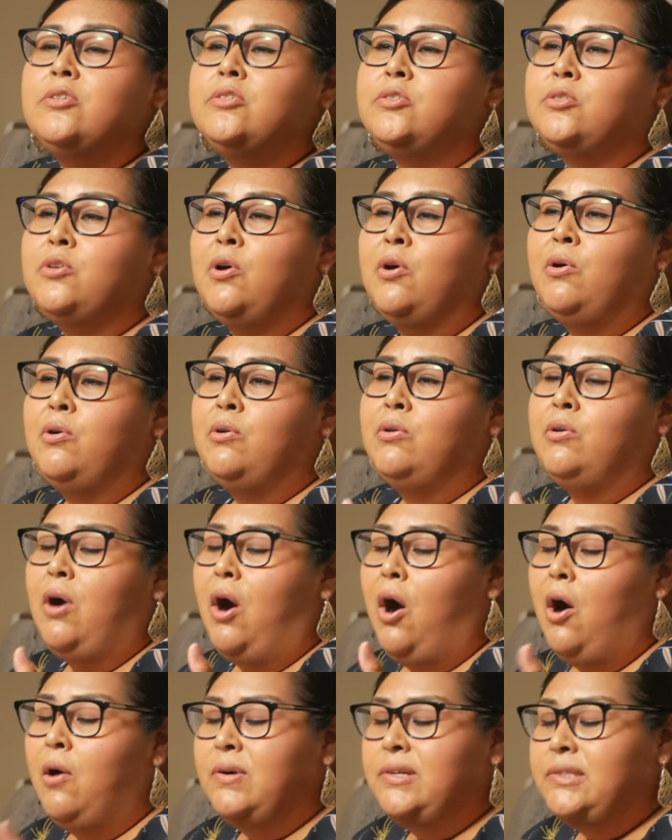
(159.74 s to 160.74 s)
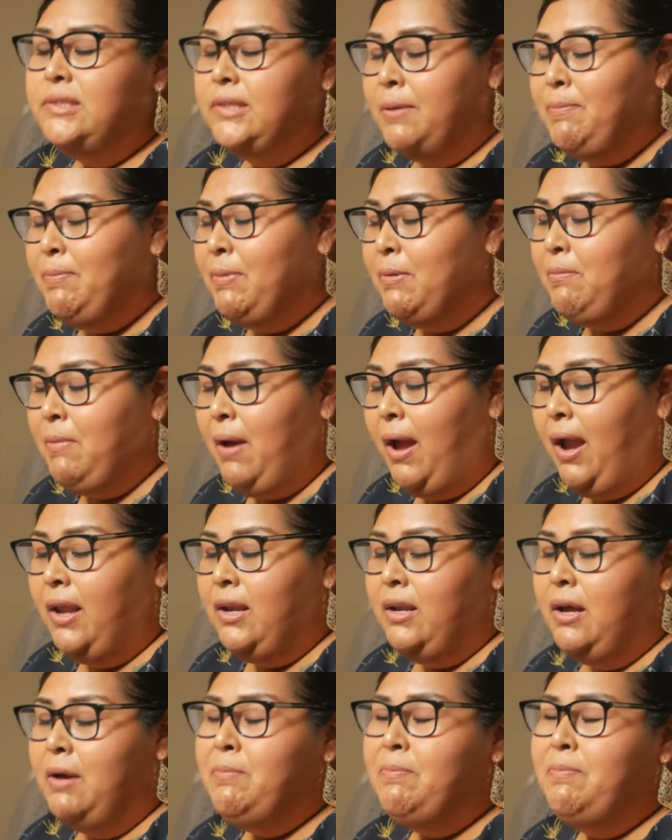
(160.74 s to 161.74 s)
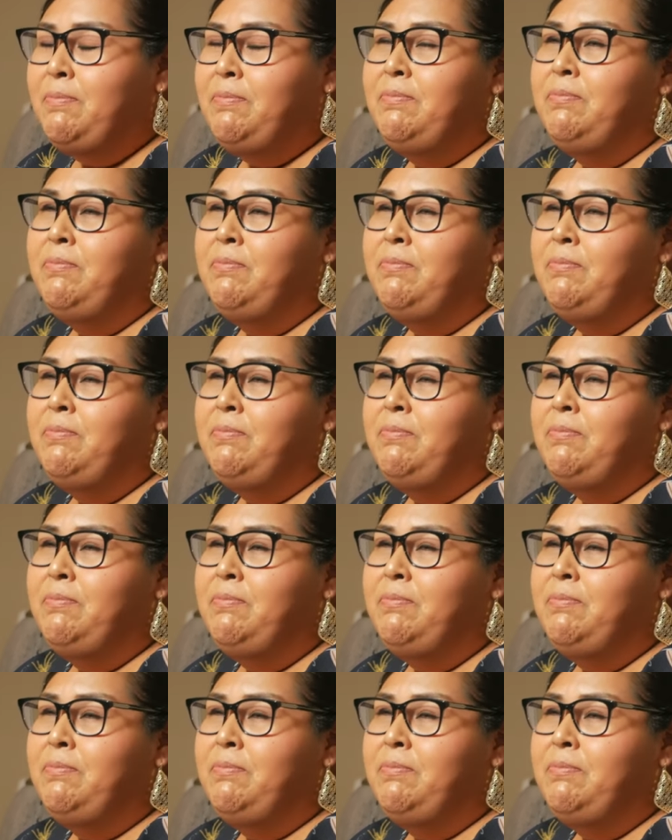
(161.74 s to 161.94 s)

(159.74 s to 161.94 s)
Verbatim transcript: So always keep in mind, a